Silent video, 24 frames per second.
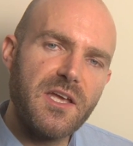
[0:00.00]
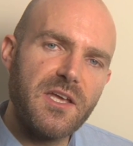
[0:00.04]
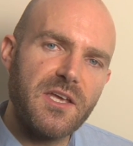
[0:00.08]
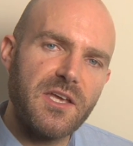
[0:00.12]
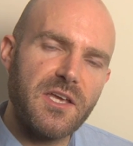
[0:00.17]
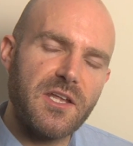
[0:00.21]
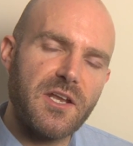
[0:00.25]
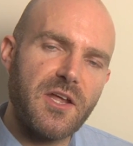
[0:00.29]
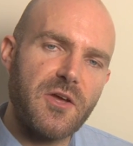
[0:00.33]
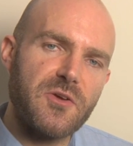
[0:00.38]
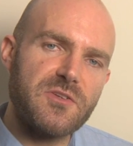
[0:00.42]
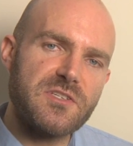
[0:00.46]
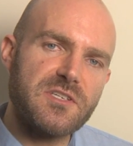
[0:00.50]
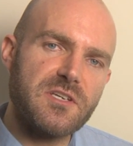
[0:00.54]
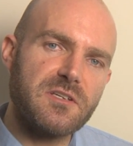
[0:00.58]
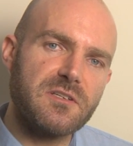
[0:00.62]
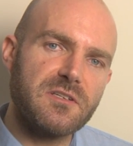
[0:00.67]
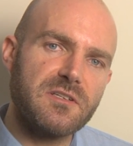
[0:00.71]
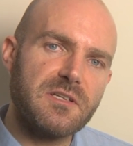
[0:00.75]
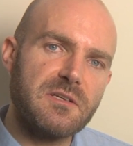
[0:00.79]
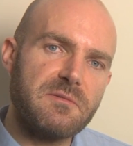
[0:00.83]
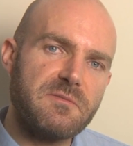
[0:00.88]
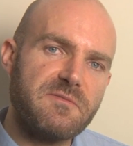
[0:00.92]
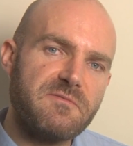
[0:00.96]
It's
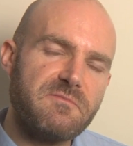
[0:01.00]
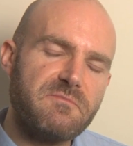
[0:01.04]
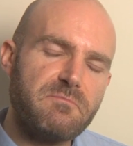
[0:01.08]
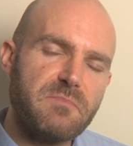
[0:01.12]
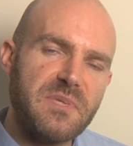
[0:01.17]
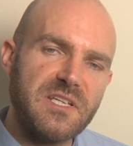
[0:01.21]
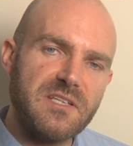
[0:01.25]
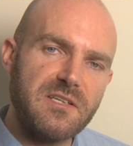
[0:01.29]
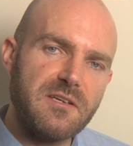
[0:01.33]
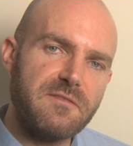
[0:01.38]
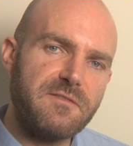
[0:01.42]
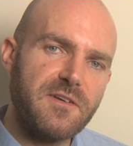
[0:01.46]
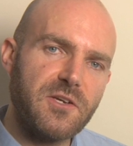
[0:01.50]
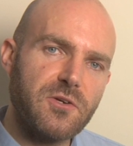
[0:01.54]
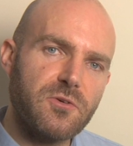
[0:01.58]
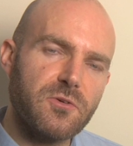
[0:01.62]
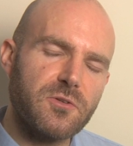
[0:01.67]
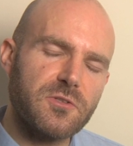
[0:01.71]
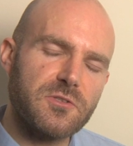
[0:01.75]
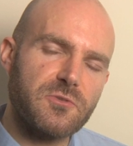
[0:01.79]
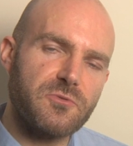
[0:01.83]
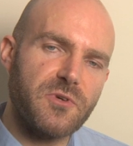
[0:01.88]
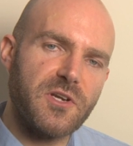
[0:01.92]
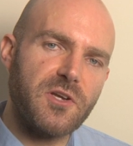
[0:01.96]
going to be
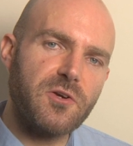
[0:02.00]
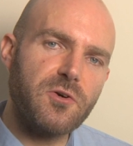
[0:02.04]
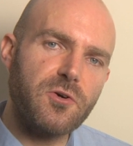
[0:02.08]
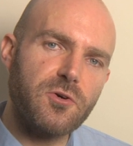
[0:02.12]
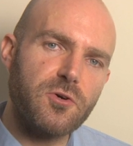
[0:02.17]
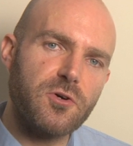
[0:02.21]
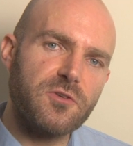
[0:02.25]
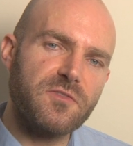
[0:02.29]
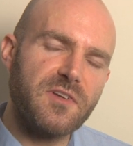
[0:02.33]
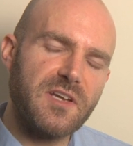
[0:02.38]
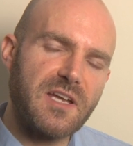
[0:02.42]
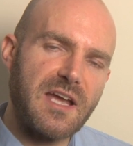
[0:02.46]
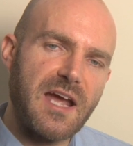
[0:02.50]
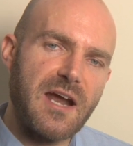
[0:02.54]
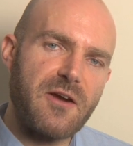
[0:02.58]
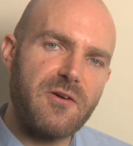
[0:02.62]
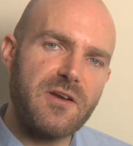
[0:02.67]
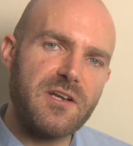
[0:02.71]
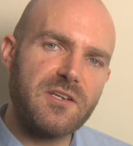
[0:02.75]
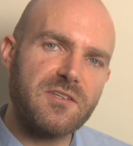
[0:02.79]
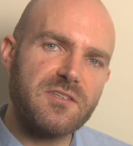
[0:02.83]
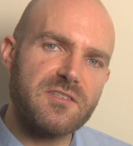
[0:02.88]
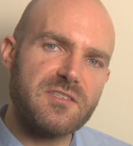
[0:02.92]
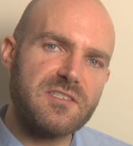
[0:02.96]
difficult to record the
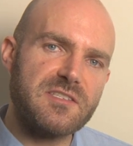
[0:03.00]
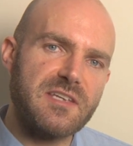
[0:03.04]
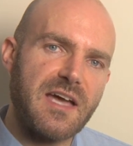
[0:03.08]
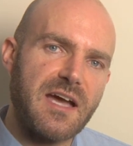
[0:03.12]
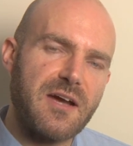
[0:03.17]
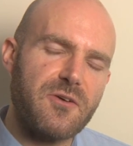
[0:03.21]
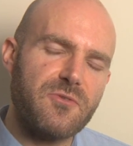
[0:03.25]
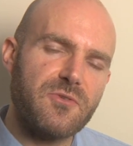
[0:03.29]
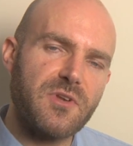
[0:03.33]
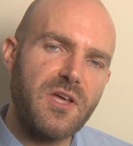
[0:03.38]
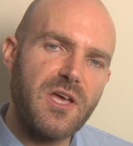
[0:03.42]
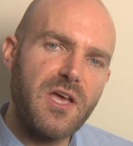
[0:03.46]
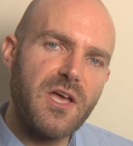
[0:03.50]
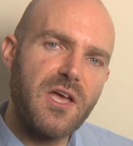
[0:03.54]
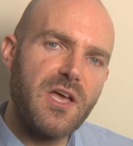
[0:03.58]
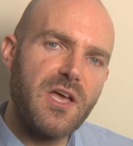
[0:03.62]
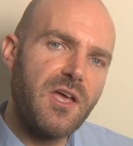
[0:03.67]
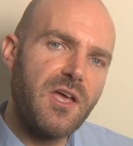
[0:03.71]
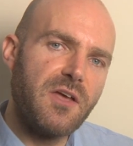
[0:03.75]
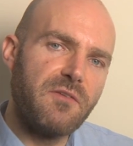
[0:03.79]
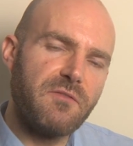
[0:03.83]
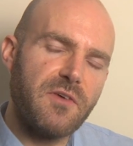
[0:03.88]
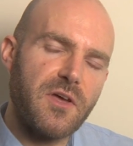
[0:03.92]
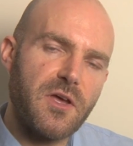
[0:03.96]
character's sound,
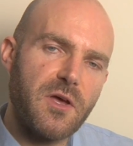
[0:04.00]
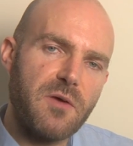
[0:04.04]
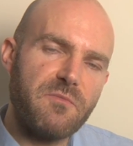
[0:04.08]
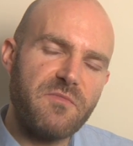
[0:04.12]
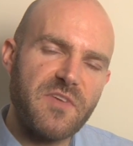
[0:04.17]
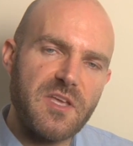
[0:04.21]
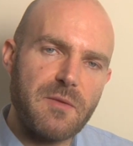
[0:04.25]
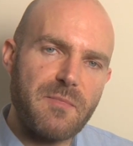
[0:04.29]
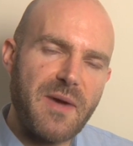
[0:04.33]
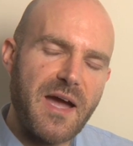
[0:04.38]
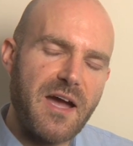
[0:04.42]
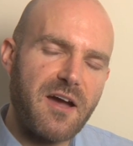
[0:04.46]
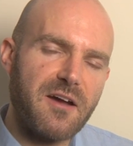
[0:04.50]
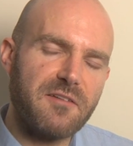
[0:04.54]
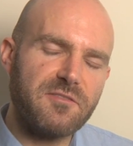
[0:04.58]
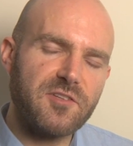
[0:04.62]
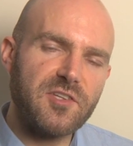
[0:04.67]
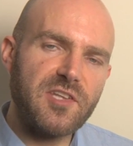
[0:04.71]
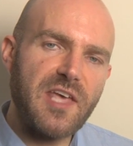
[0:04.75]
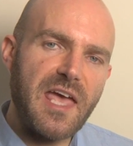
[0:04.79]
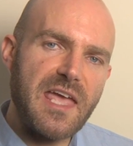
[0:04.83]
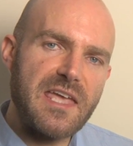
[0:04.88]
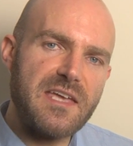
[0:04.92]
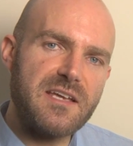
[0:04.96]
the amount of
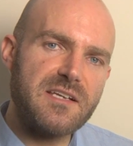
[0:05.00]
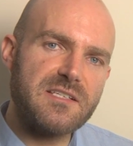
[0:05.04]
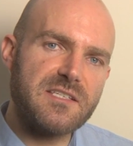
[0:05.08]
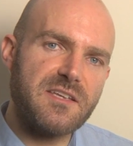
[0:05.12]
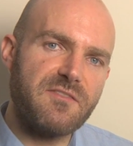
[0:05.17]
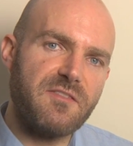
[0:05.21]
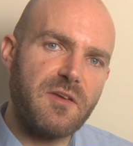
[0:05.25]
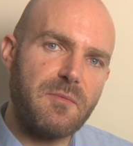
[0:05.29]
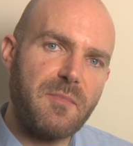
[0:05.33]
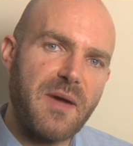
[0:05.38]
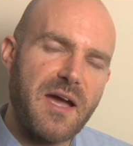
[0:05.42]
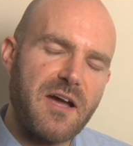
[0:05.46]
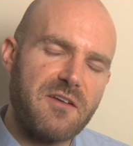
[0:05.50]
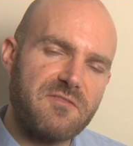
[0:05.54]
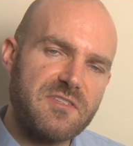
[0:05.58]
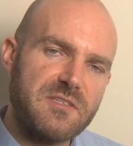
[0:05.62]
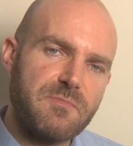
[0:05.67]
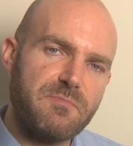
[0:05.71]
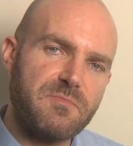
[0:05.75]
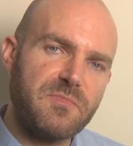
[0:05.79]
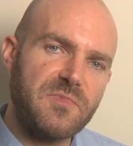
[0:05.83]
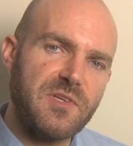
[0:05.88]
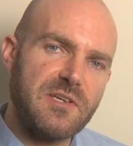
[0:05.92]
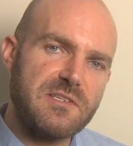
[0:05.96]
takes and the amount
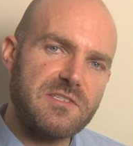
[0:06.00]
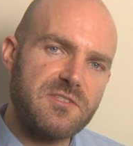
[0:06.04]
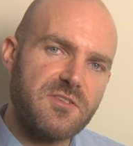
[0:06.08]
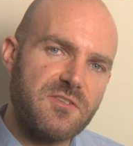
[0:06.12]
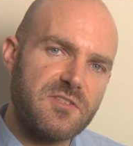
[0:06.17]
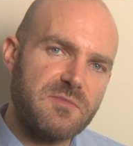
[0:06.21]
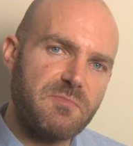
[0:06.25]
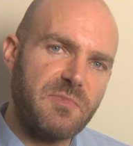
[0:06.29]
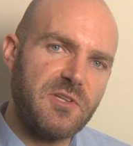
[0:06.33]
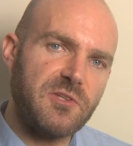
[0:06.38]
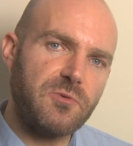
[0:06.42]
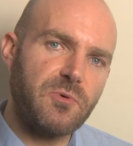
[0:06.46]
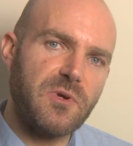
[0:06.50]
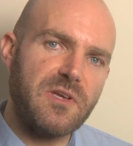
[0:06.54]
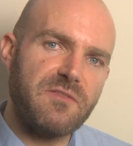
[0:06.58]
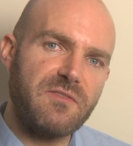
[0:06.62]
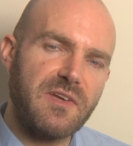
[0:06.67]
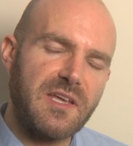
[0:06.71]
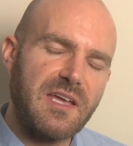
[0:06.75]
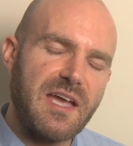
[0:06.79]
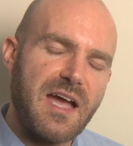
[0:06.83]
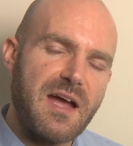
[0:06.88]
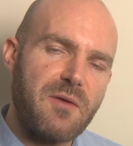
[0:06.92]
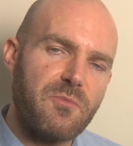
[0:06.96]
of distance between the
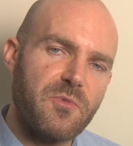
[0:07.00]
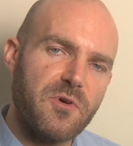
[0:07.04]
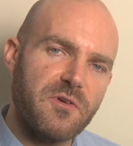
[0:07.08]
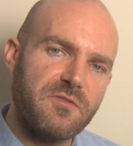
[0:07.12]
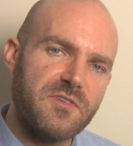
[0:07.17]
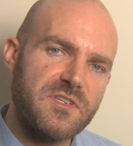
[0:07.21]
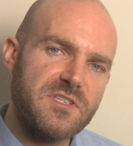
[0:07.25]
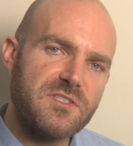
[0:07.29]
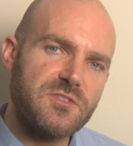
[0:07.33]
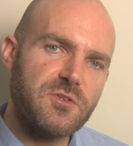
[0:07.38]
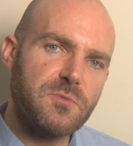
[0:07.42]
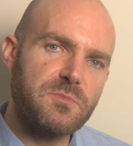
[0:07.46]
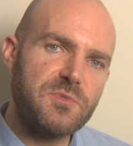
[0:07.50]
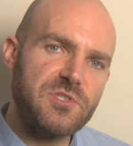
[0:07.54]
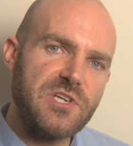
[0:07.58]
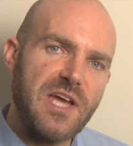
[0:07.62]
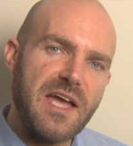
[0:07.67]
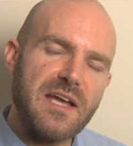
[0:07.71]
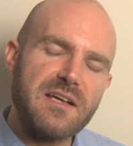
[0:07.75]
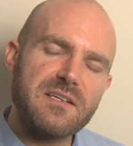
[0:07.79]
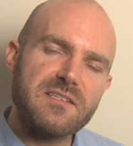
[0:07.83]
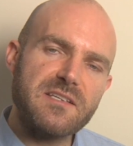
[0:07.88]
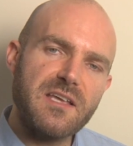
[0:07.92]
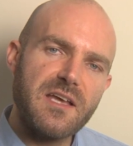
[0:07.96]
camera and the
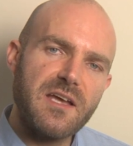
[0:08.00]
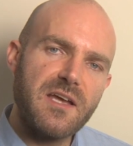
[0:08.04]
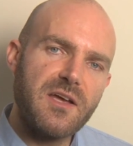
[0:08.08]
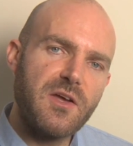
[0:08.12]
subjects.